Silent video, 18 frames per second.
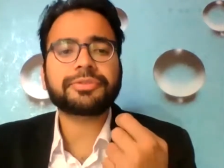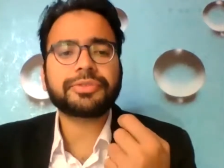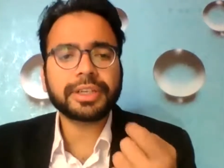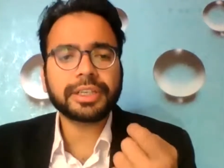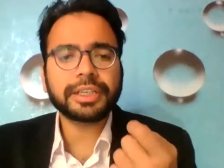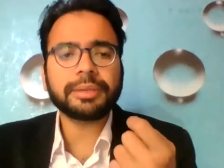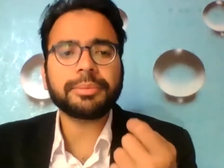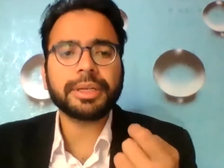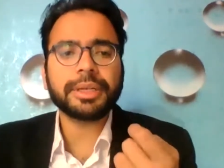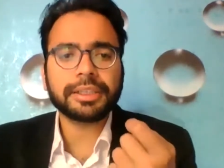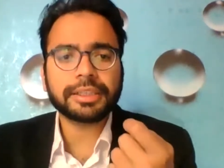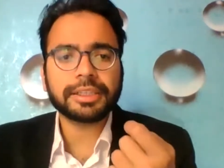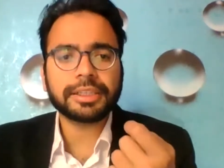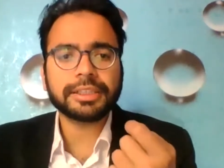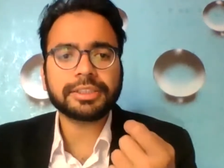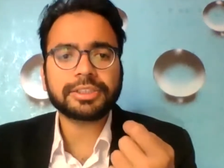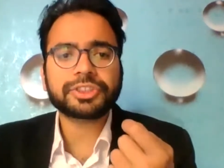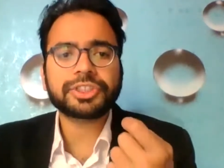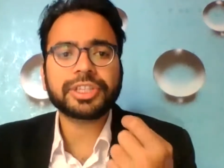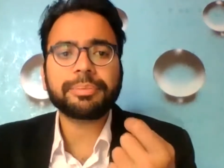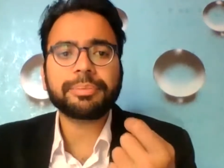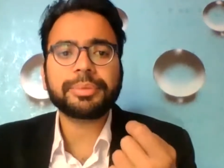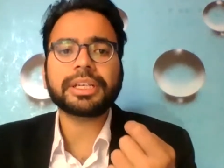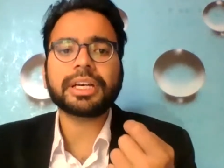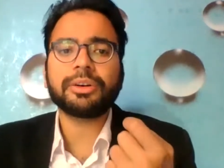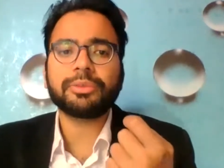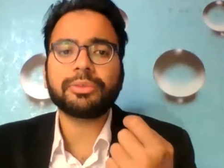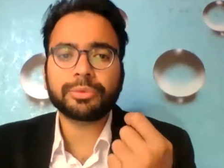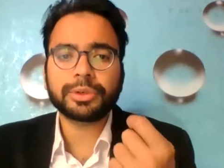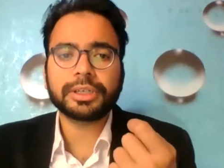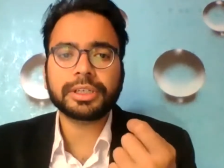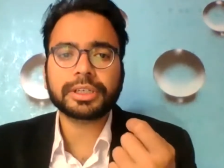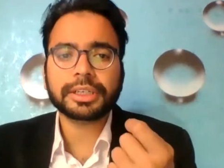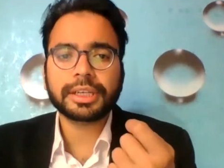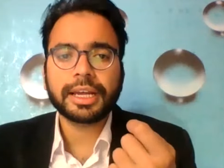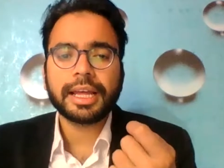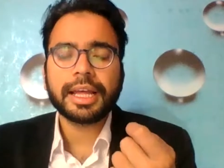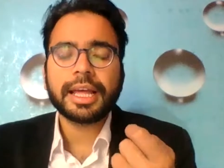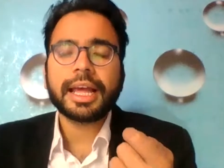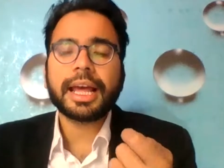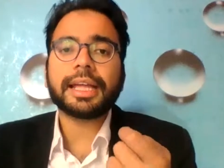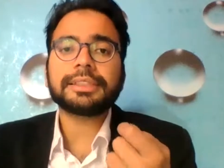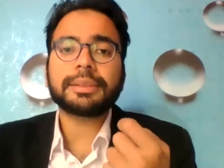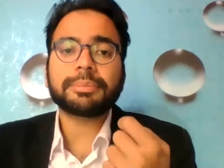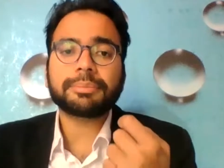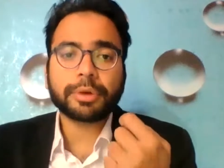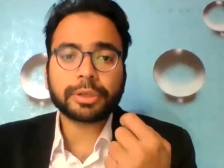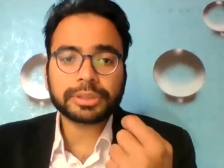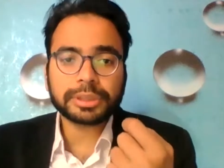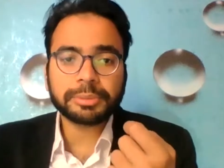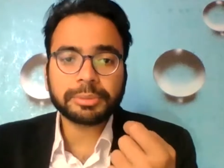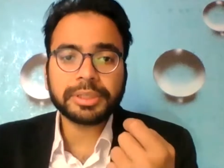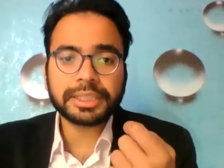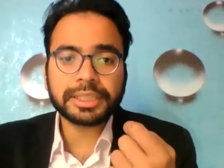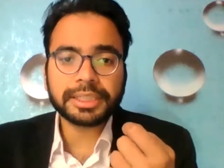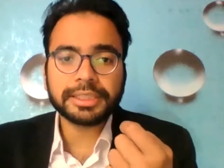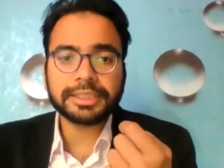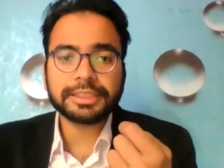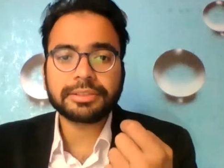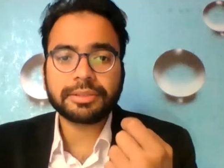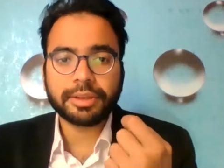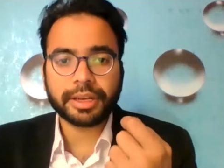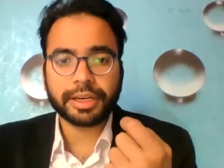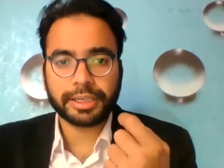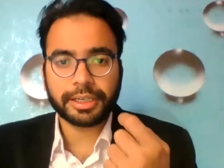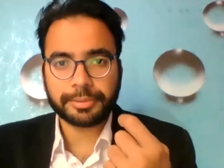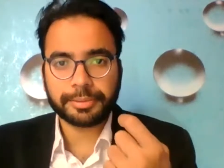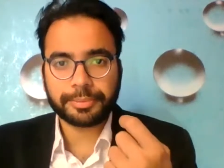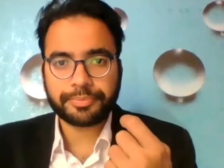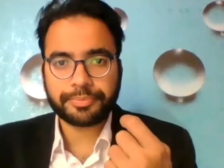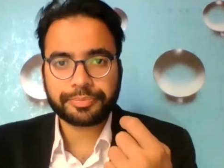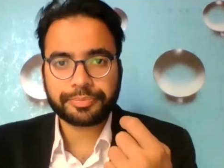fundamental in shaping our work and the possibilities therein.